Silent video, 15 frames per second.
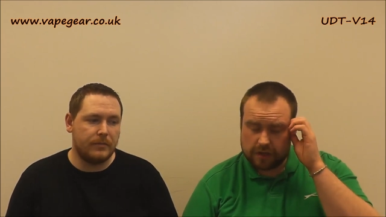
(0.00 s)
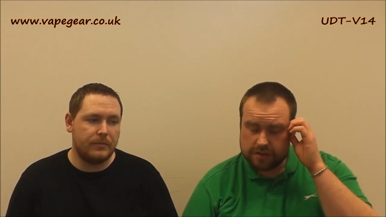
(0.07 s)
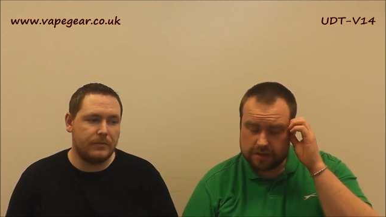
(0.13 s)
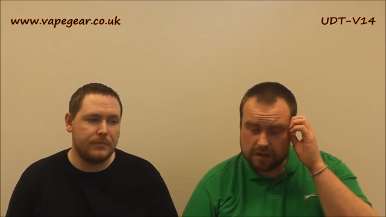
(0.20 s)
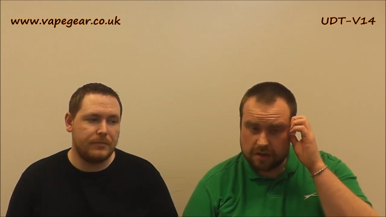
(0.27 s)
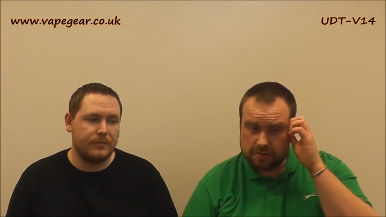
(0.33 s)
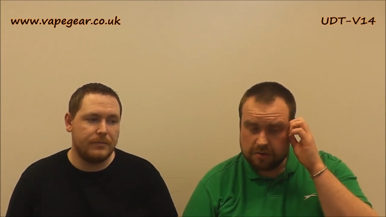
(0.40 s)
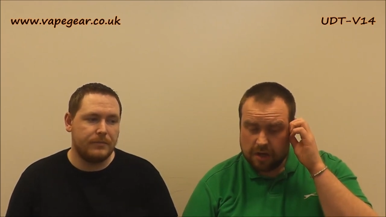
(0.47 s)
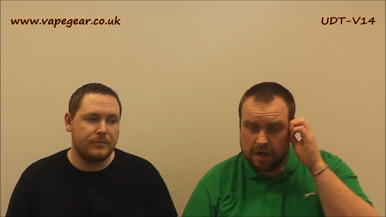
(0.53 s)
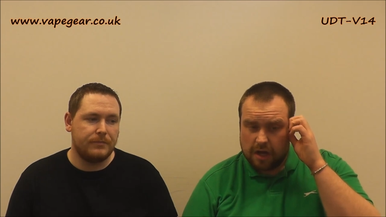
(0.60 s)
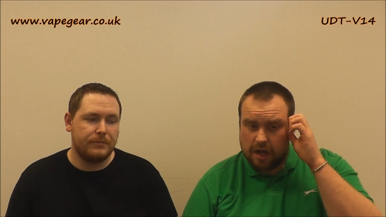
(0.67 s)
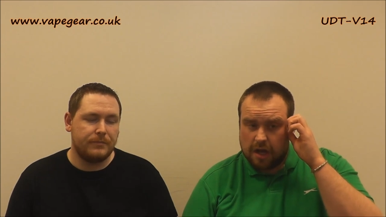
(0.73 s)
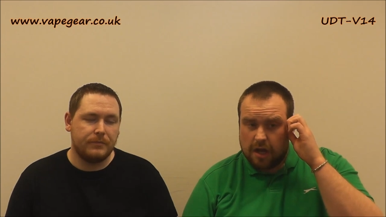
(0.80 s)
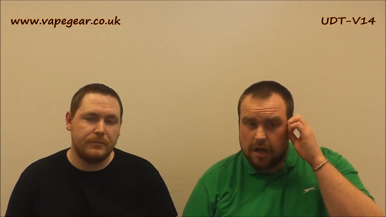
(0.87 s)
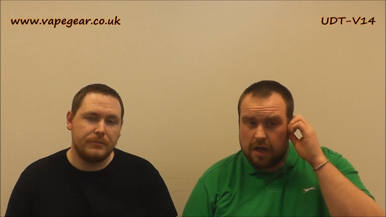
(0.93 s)
Speaker 1: So
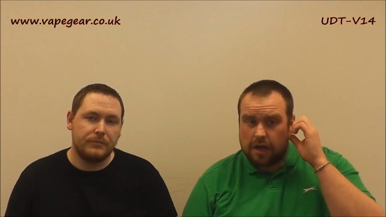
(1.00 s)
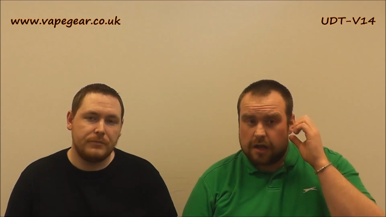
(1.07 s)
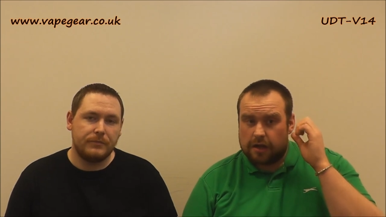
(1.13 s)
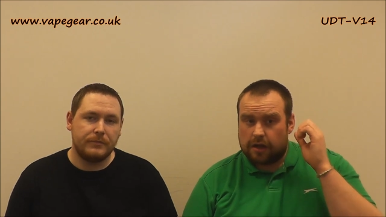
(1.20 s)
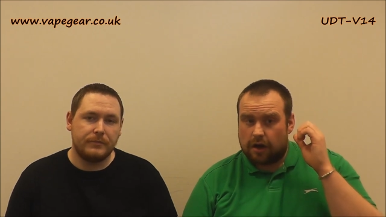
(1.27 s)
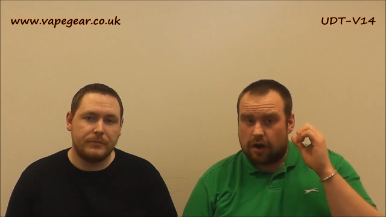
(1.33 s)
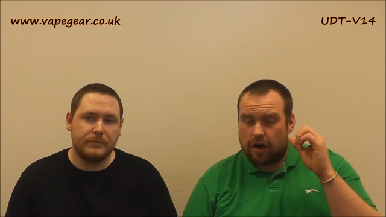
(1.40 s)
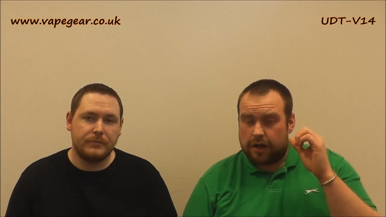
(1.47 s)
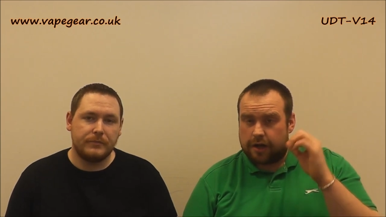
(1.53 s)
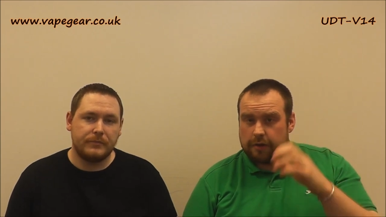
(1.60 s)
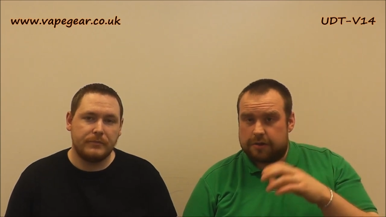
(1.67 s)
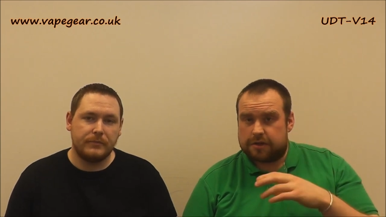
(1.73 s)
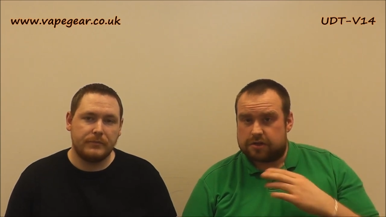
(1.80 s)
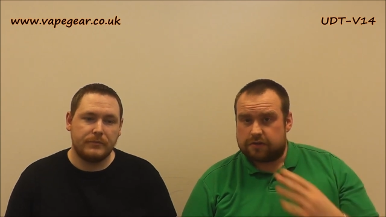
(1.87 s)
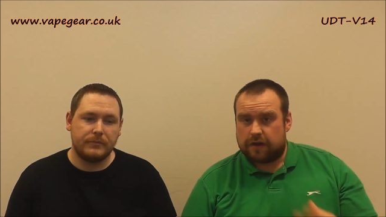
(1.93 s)
I
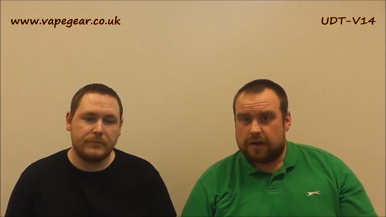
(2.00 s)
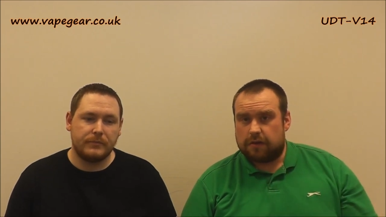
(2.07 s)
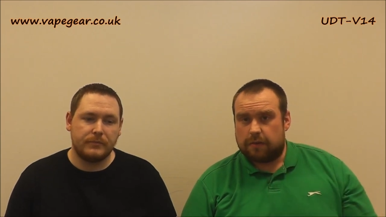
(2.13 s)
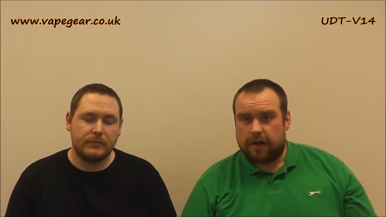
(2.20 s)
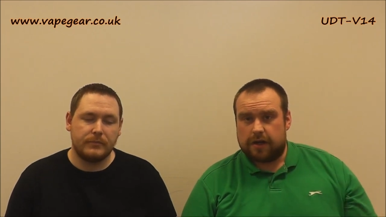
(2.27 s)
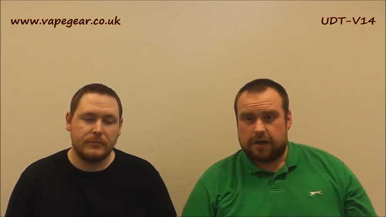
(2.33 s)
noticed straight away